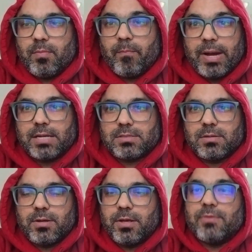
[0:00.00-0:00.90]

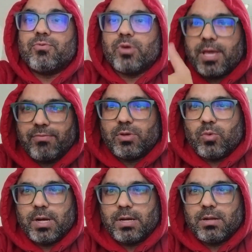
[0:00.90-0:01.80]
But if you give
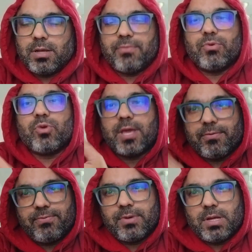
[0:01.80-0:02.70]
the word, if you
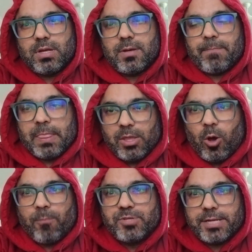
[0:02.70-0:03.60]
give
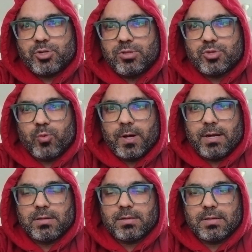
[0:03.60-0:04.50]
the object to this
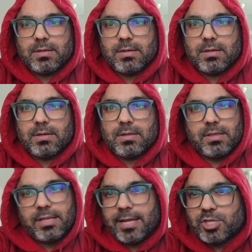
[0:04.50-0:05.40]
word,
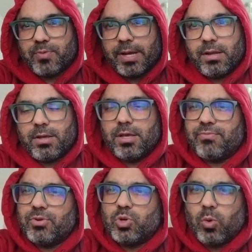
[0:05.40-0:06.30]
then that's fine.
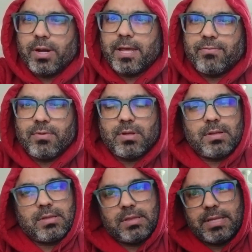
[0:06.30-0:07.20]
If you don't
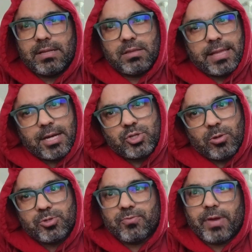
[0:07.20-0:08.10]
give, then that's
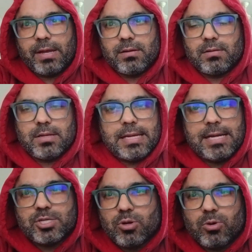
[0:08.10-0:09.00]
also fine.
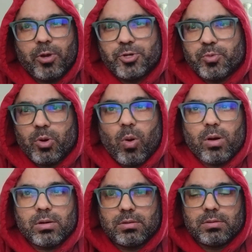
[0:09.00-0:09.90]
It's not going to be
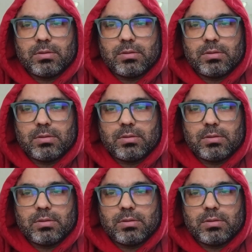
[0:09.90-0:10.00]
wrong.